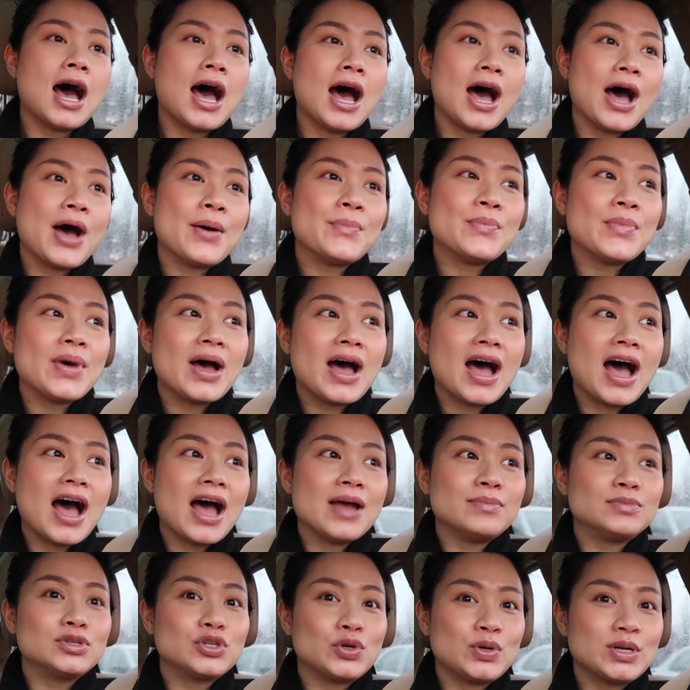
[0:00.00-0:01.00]

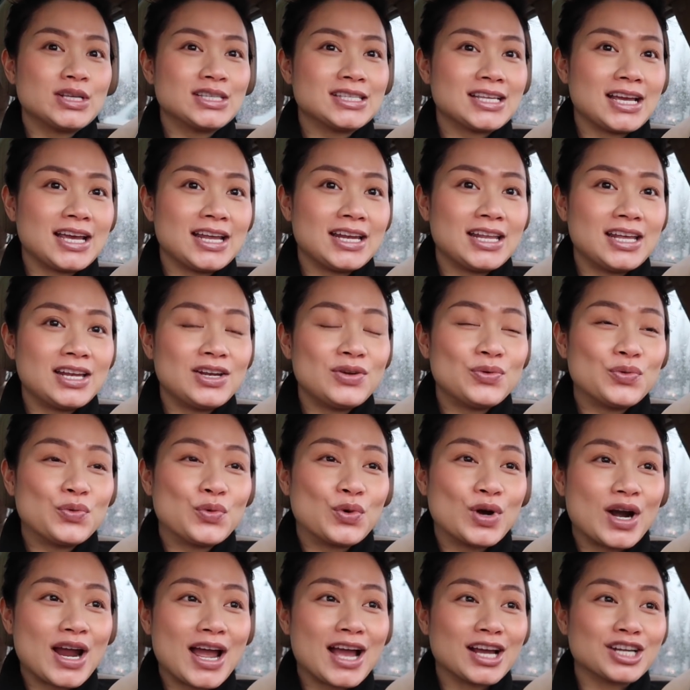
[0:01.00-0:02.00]
I'm so excited.
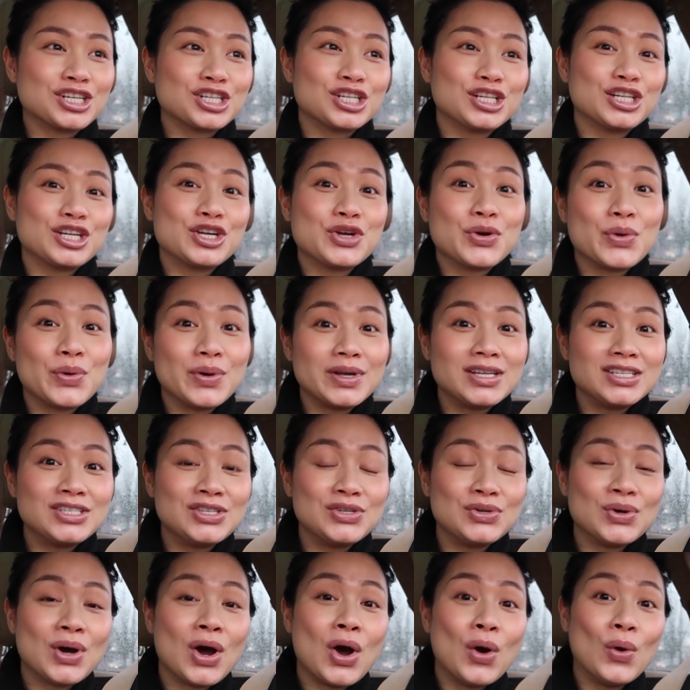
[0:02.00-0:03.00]
We're actually going
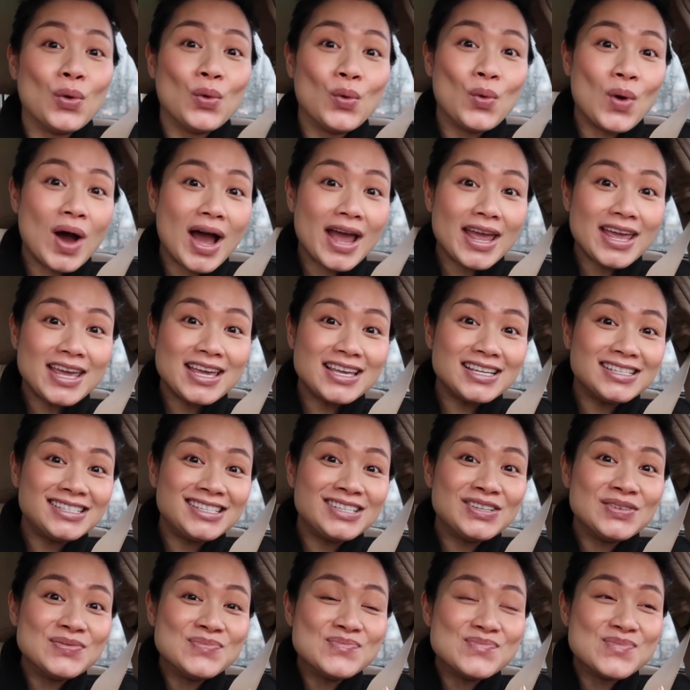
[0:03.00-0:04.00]
to Hawaii
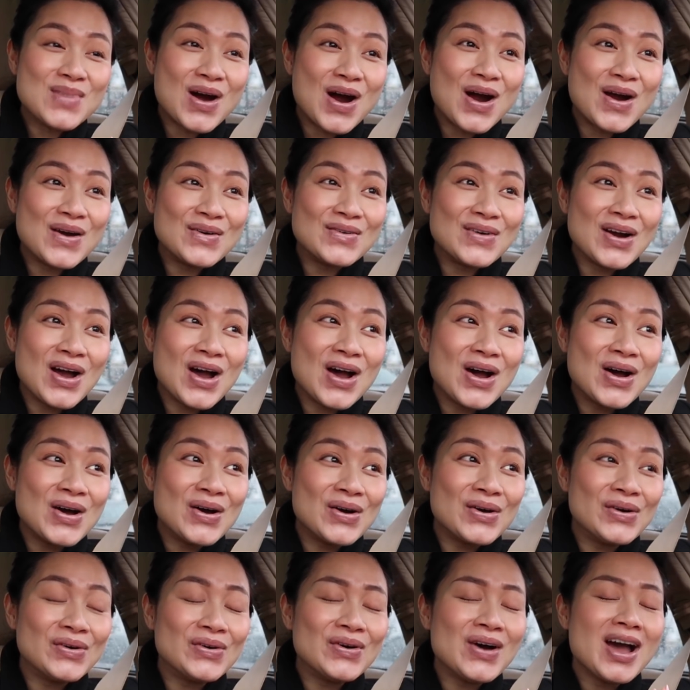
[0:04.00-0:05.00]

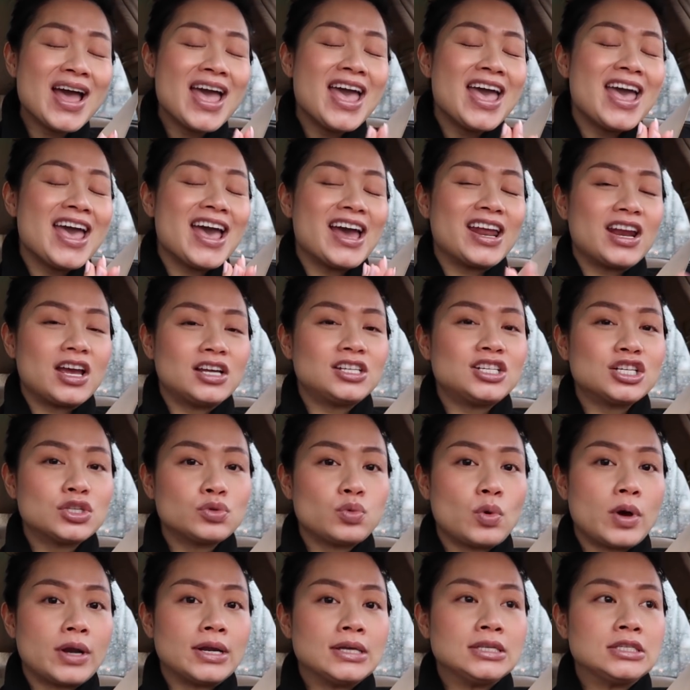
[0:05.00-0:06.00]
tomorrow, and I just
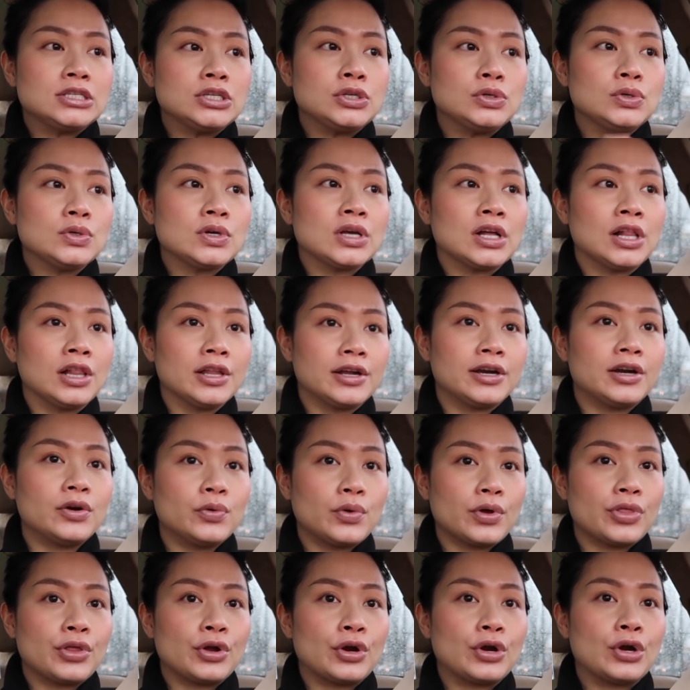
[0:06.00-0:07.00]
wanted to clear it
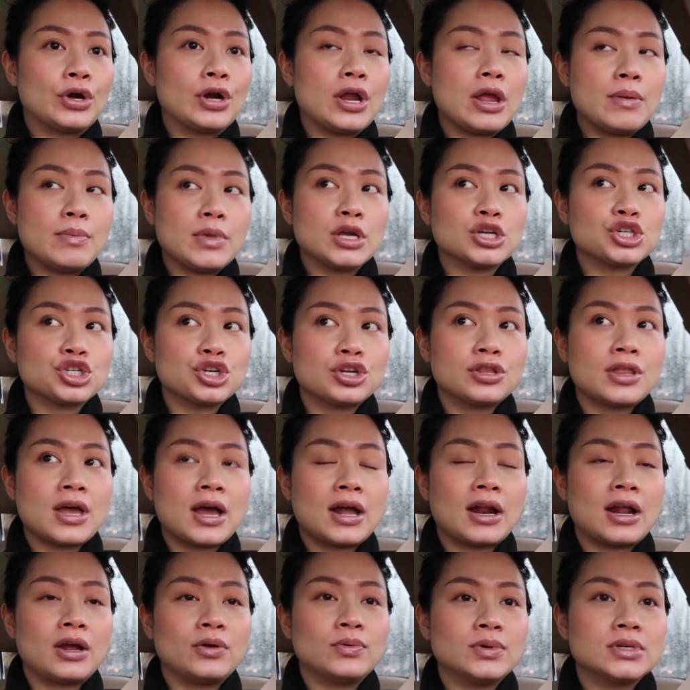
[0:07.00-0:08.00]
with her and make sure
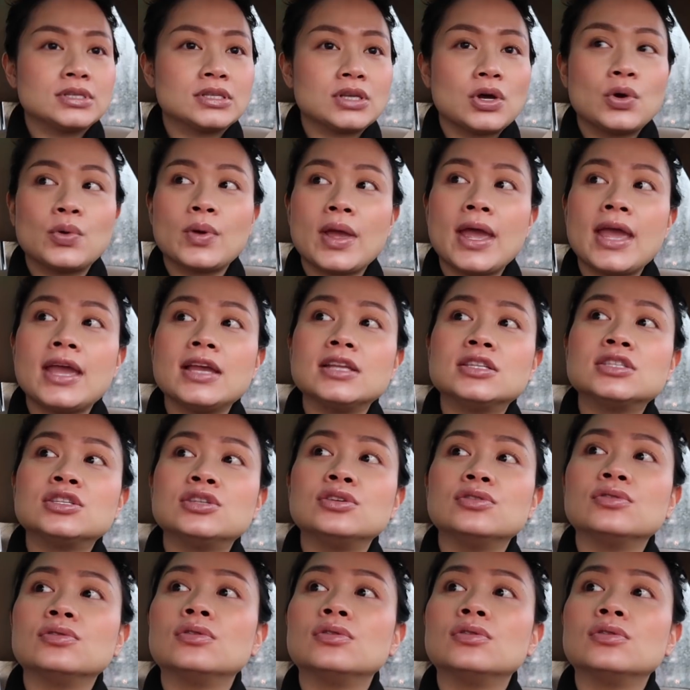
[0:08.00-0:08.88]
that I was okay